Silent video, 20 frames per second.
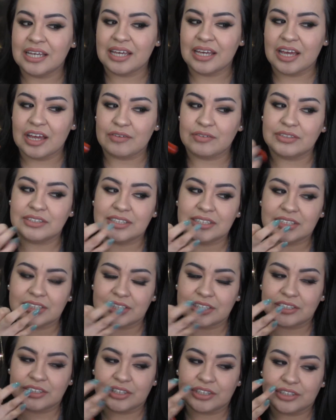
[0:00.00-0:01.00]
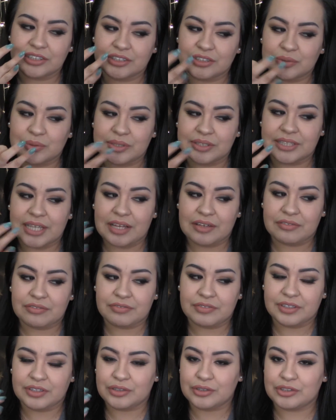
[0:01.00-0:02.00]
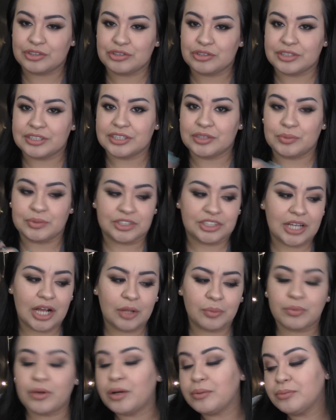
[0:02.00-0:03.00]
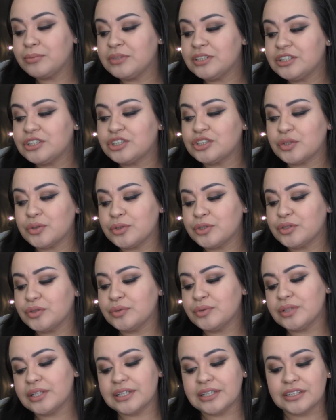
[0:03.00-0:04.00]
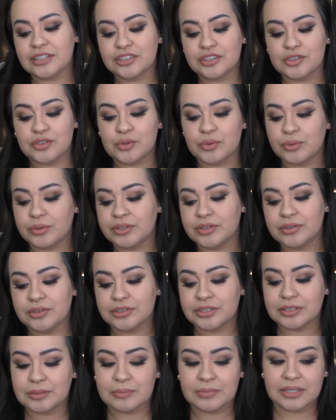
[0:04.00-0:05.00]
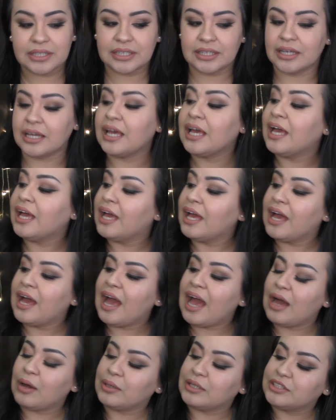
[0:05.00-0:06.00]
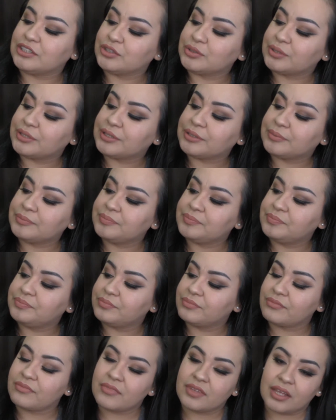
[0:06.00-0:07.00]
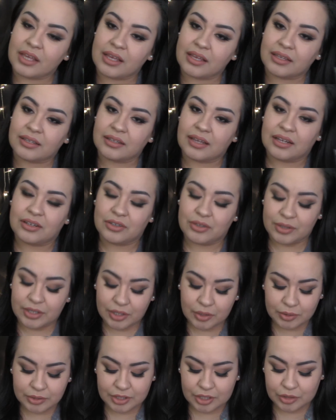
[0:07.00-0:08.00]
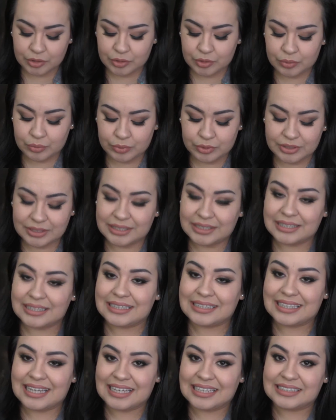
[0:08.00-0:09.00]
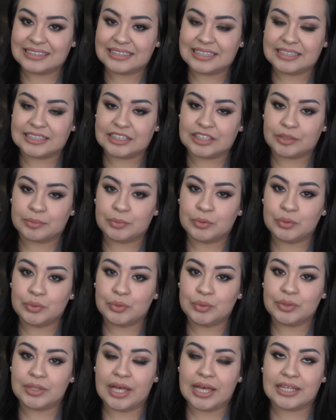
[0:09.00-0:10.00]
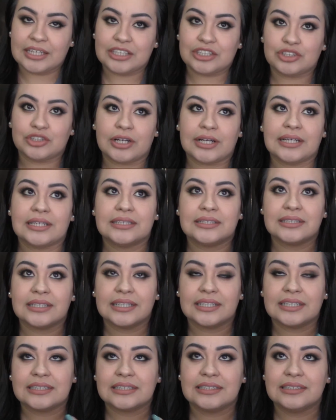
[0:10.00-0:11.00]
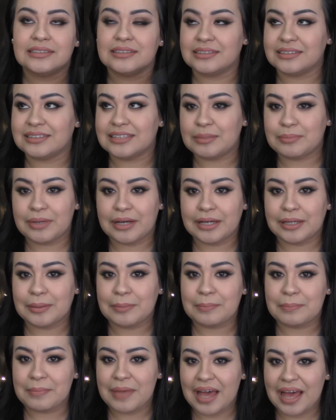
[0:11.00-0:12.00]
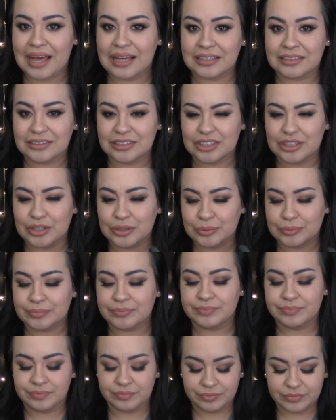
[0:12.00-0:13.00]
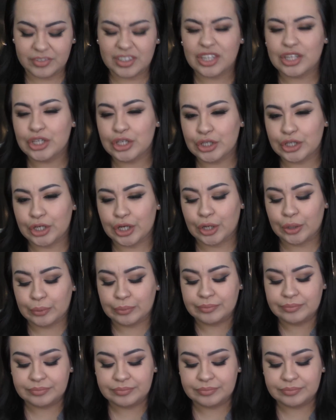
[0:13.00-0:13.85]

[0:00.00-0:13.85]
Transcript: ever since I started doing that finger trick, which I'll probably show you like in a tutorial or something how I do it, and I don't know, it goes on really nice and smooth, and it dries like a semi-matte, you know.